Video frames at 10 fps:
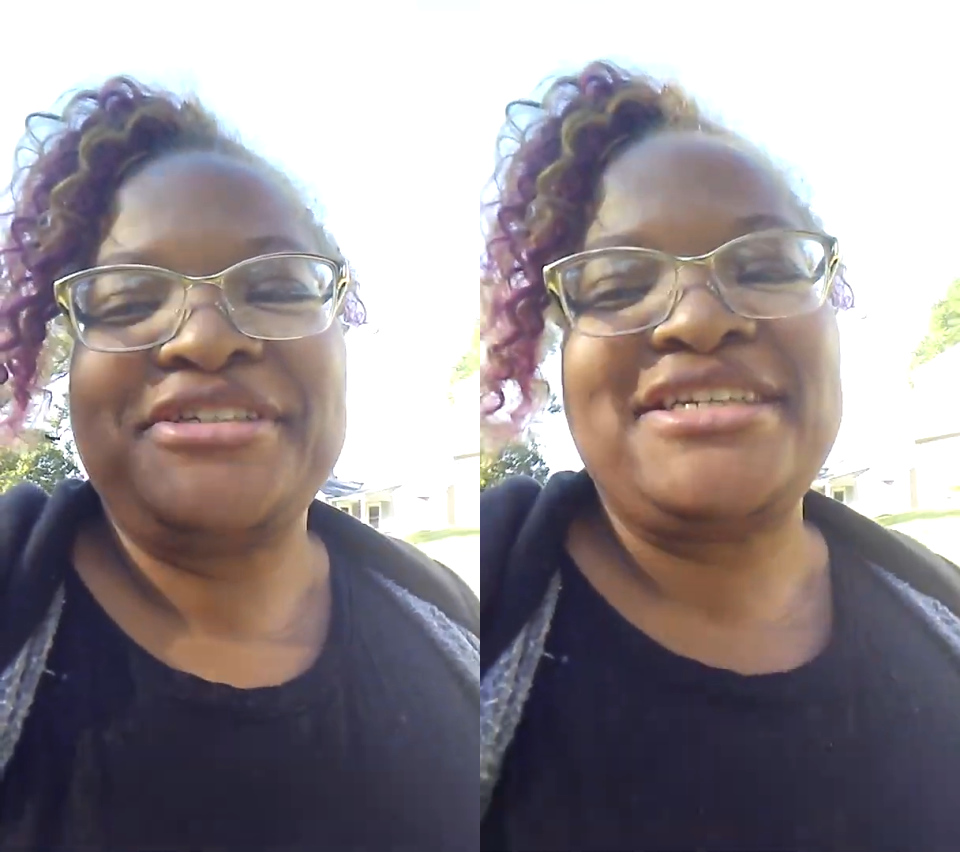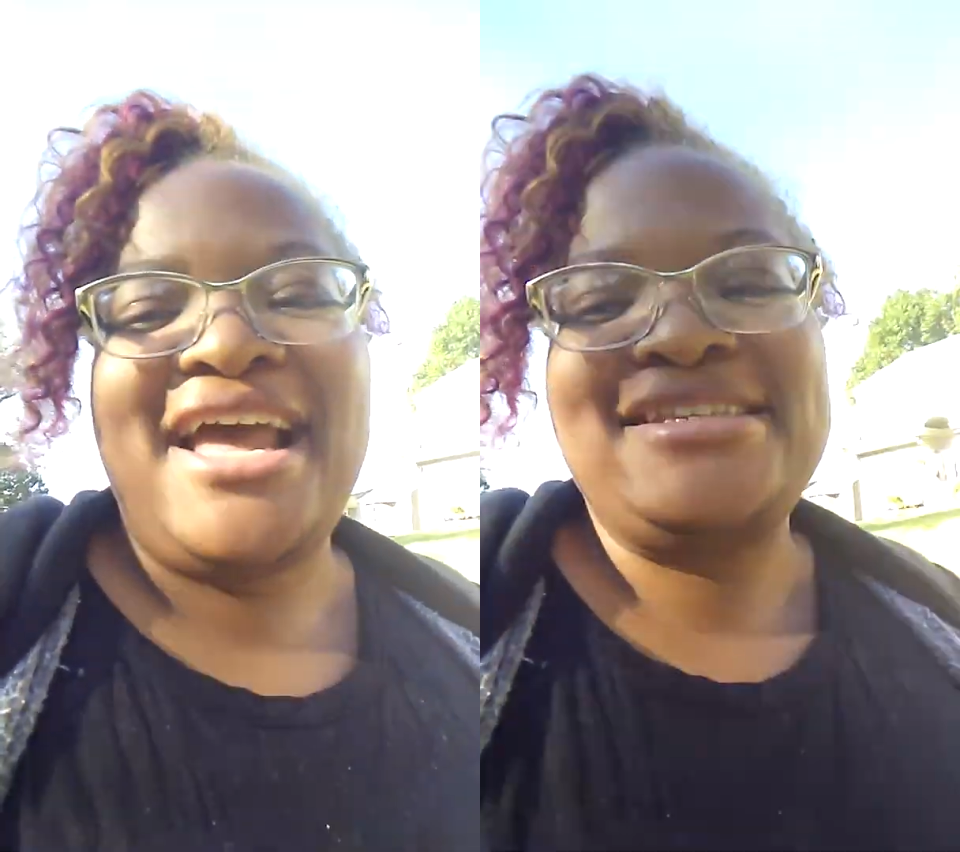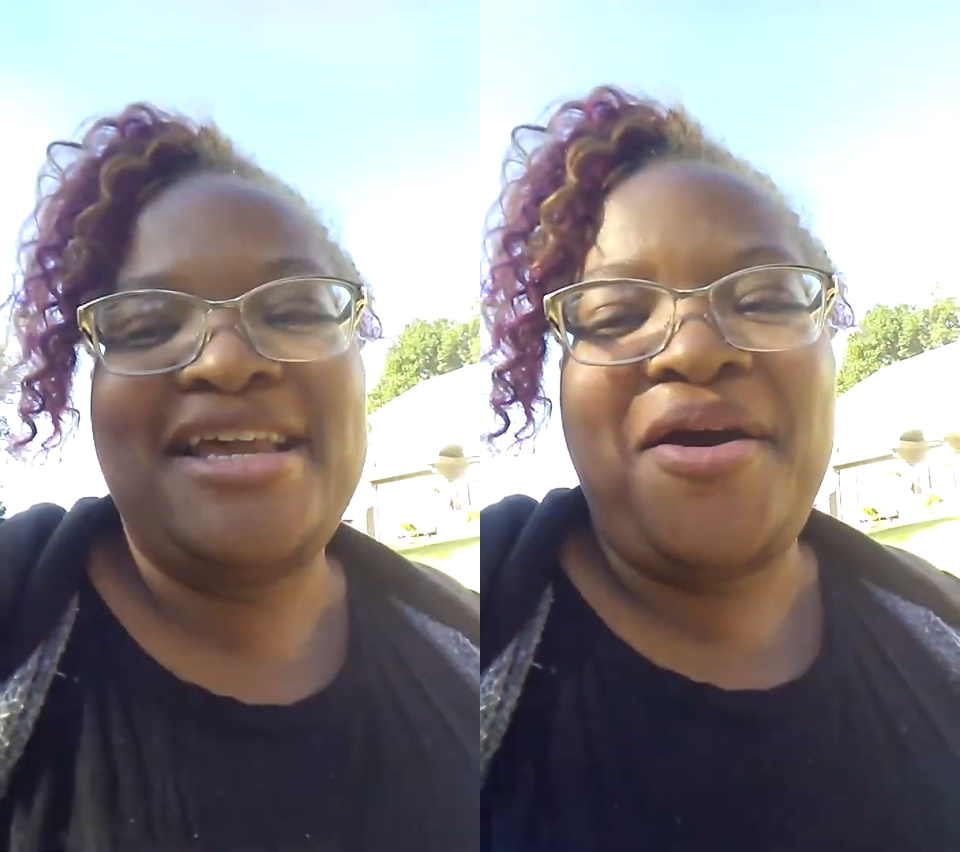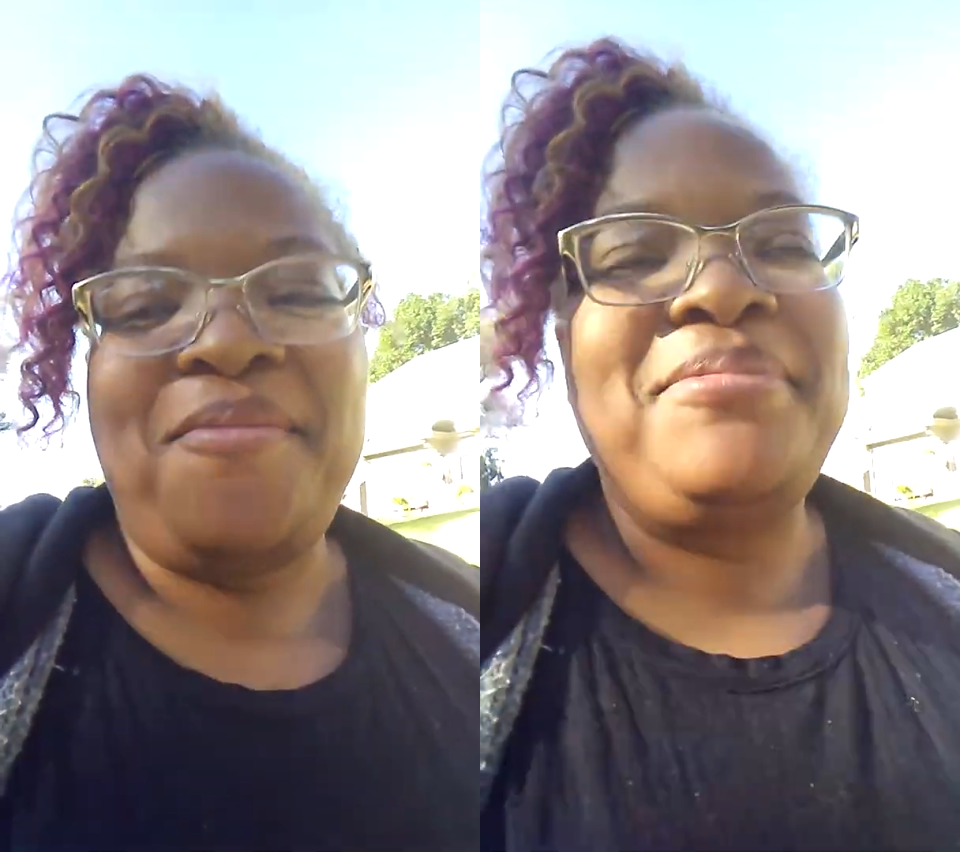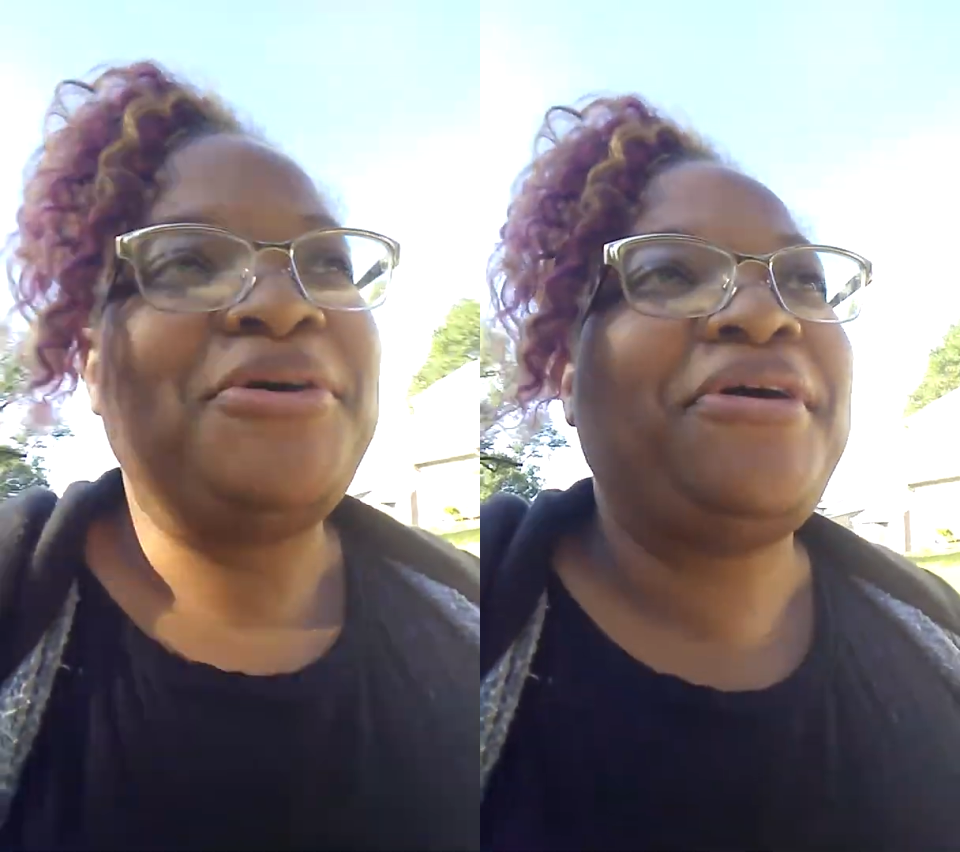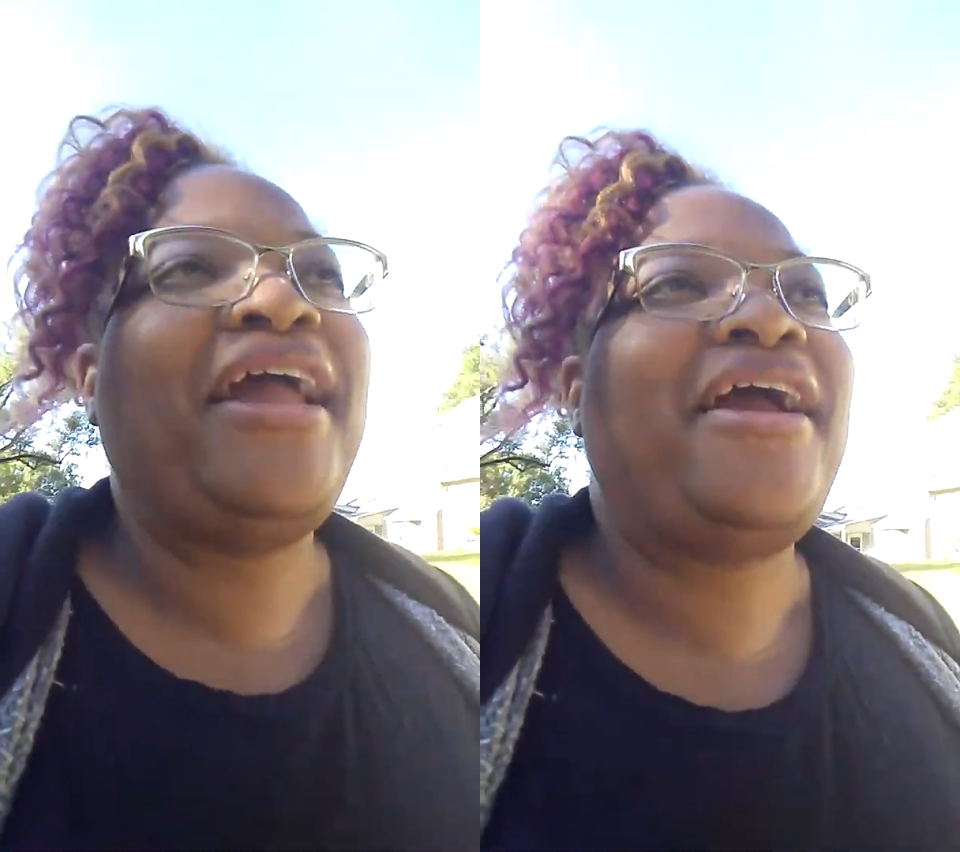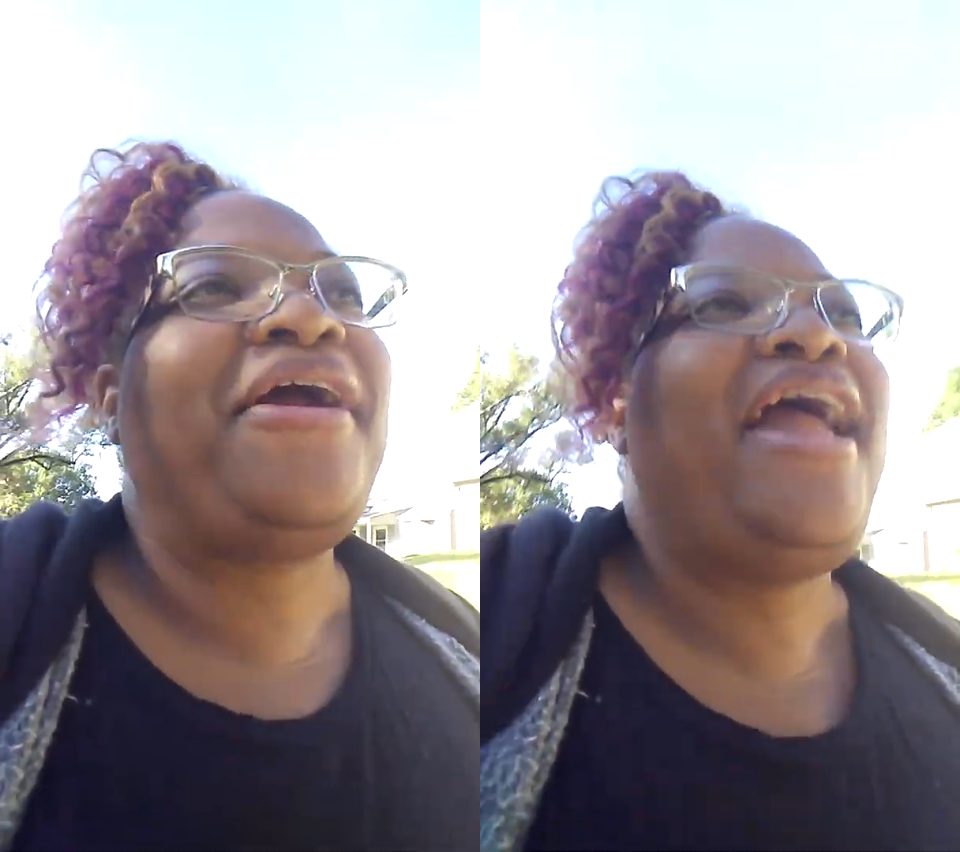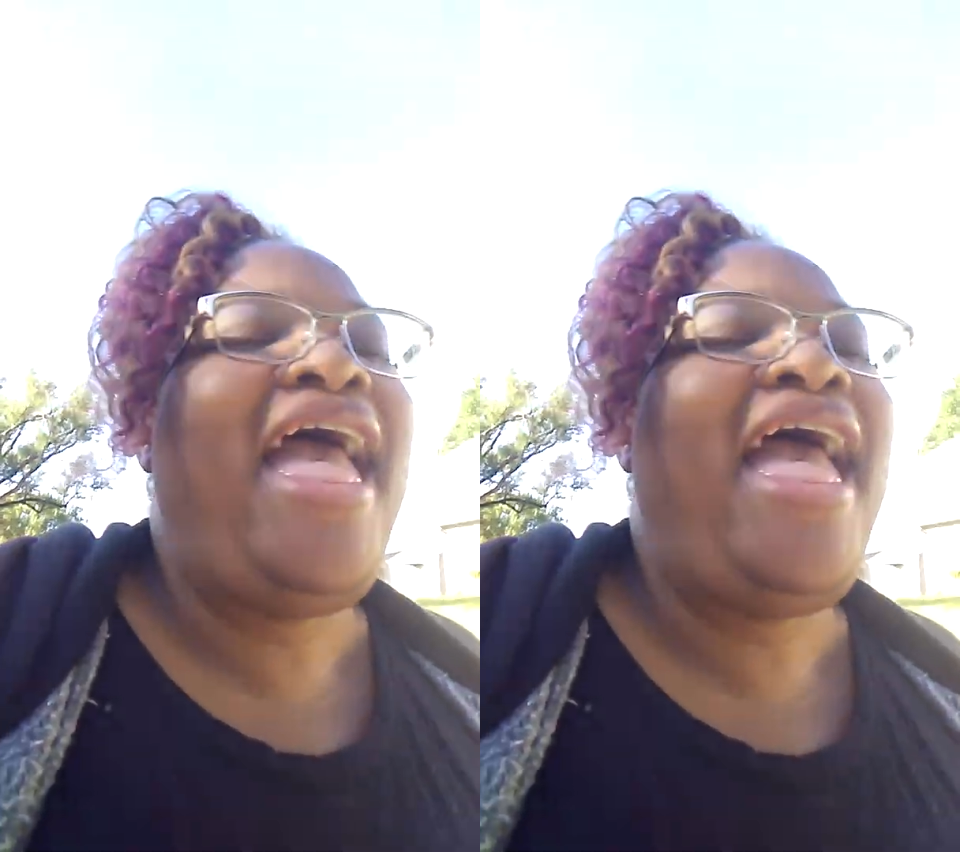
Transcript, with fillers: Chi-Town Blue here.